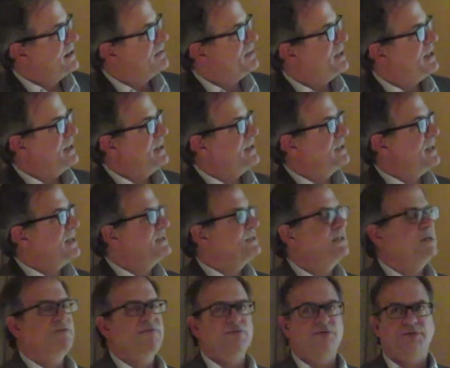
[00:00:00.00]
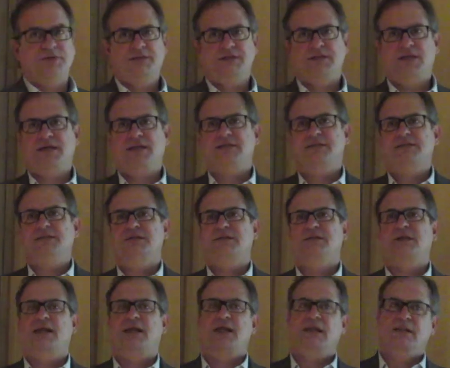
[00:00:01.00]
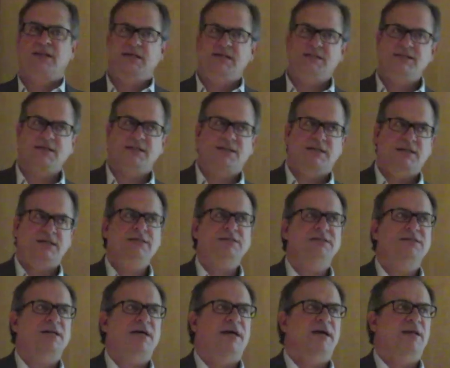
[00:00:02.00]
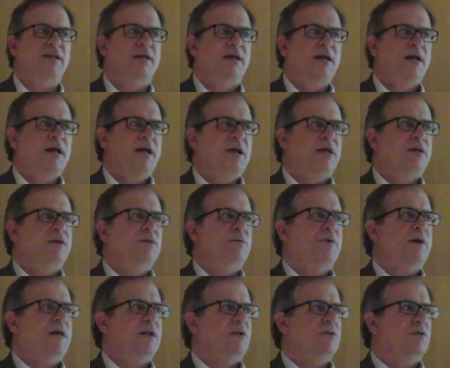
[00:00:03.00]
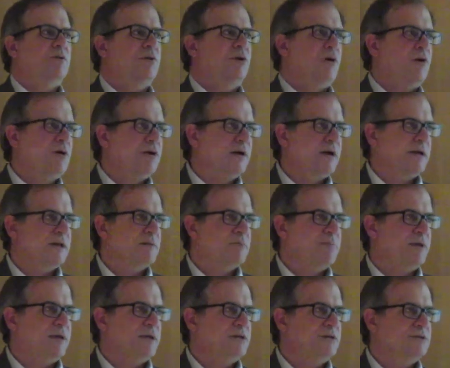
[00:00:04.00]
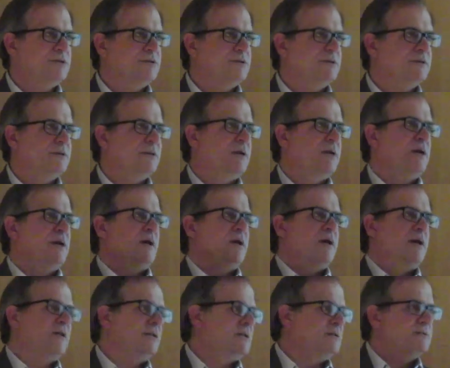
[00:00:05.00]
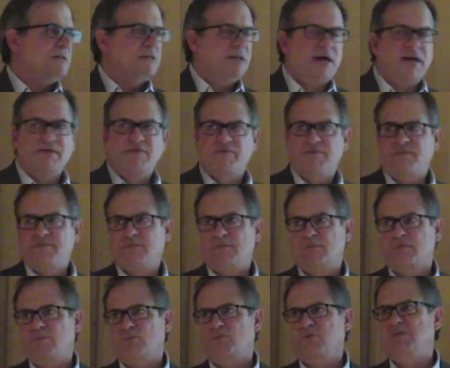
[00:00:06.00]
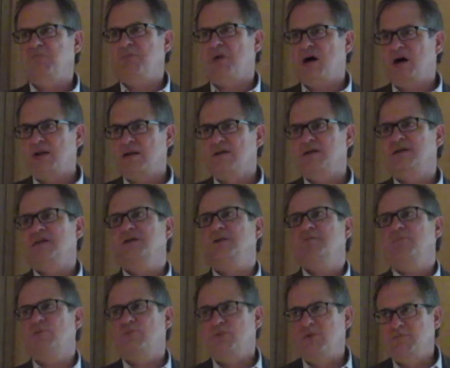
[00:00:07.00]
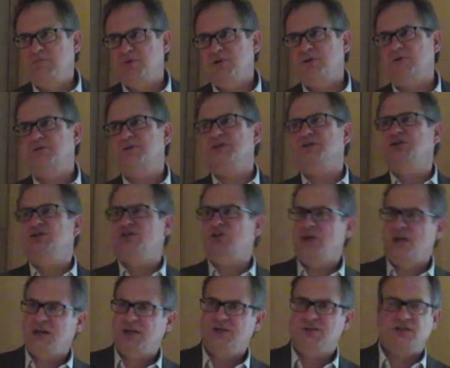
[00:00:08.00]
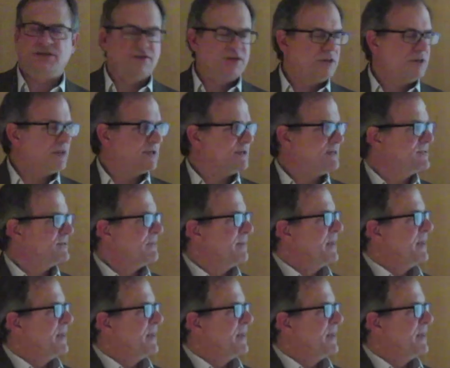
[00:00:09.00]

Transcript: But it does give you a sense that at least at this site, you had a long occupation, at least a lot of remodeling, rebuilding, changing things